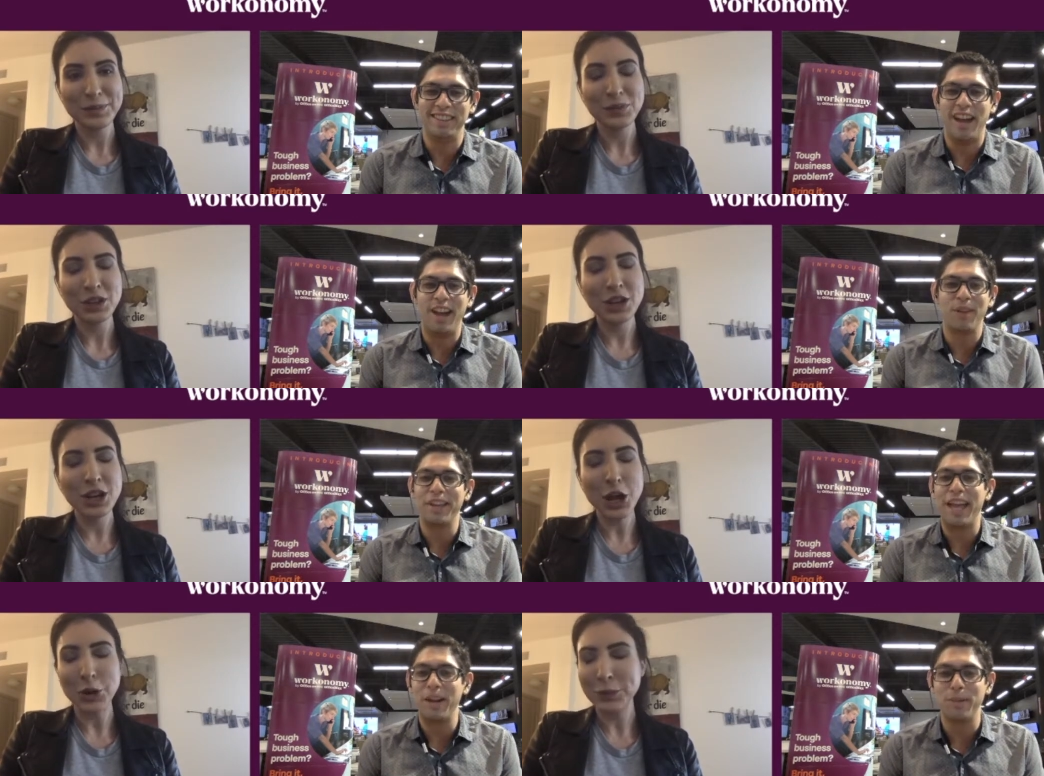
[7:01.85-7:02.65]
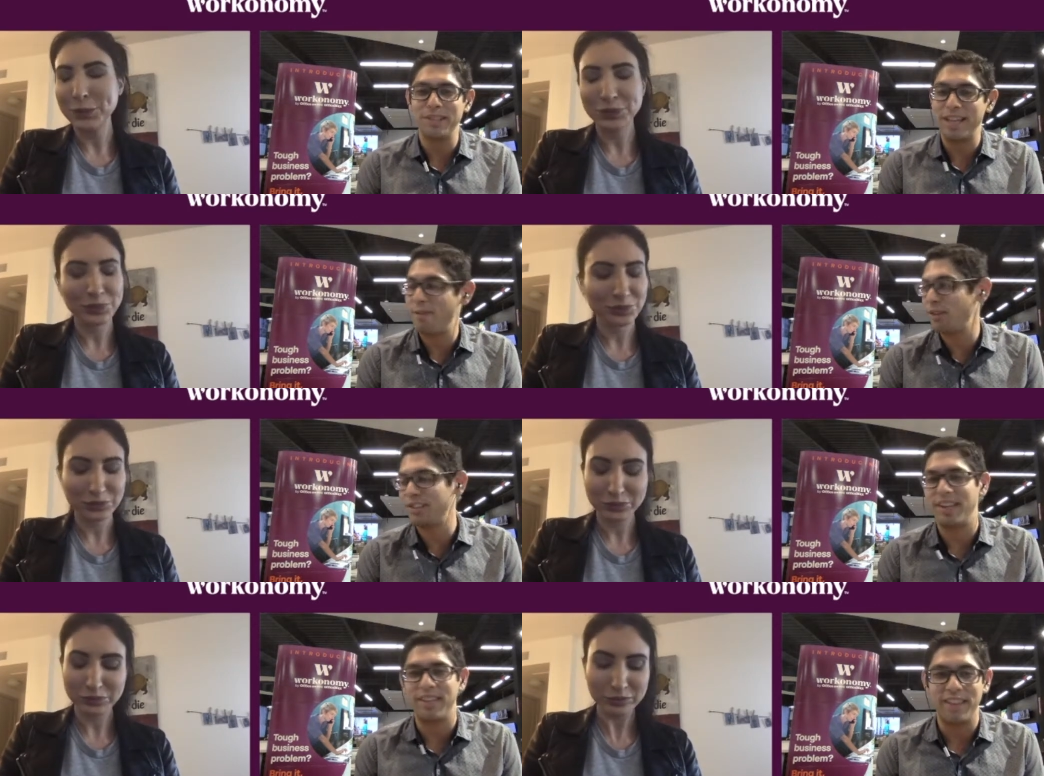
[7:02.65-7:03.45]
Speaker 1: no. I don't think anyone's
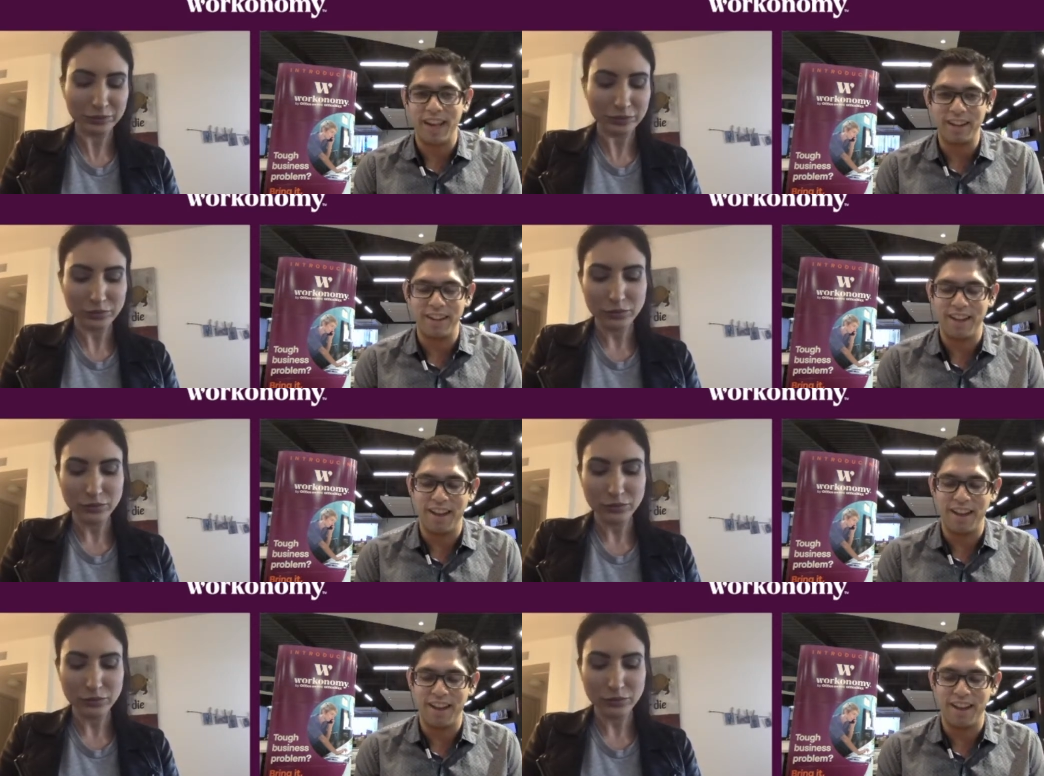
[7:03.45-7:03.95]
ever said that.